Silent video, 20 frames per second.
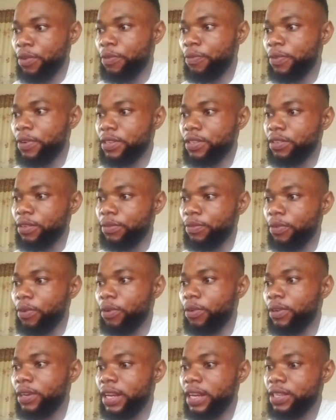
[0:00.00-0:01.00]
First of
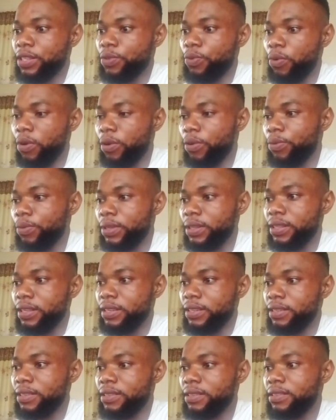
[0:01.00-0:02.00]
all, let's work with
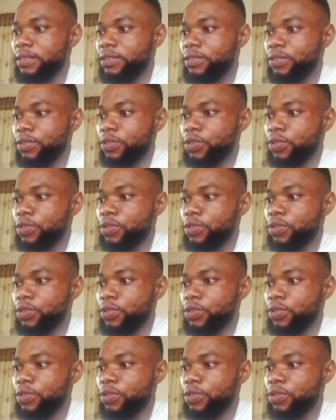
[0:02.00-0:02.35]
these